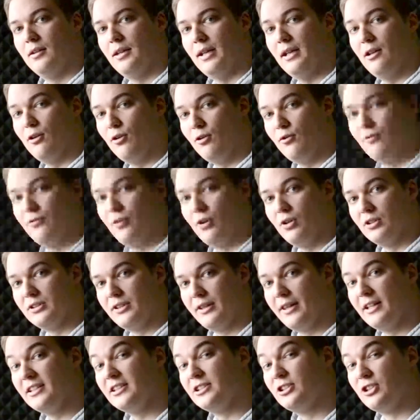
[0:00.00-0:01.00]
Hello folks,
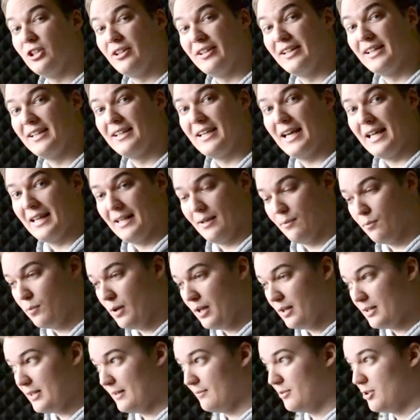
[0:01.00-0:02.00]
this is Johnny again, and
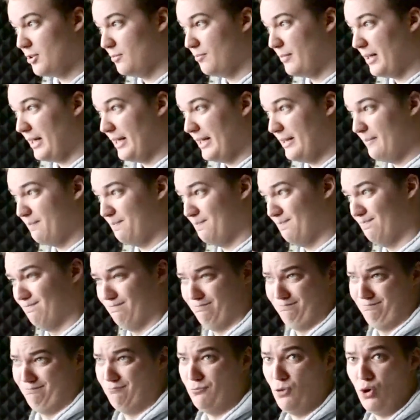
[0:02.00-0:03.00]
welcome to my
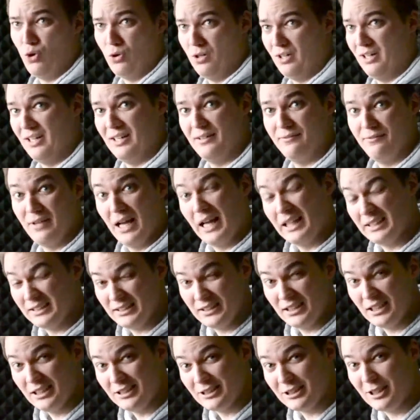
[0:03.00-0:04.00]
more
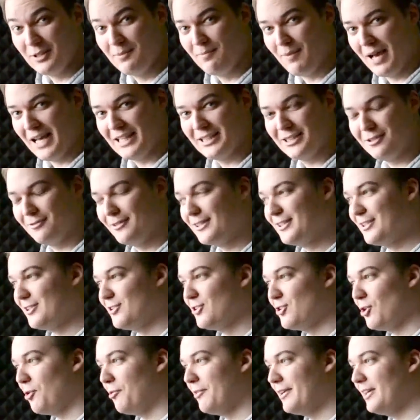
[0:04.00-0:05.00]
advanced-ish mastering
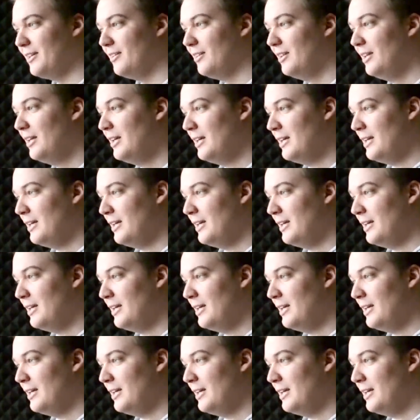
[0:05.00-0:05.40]
tutorial.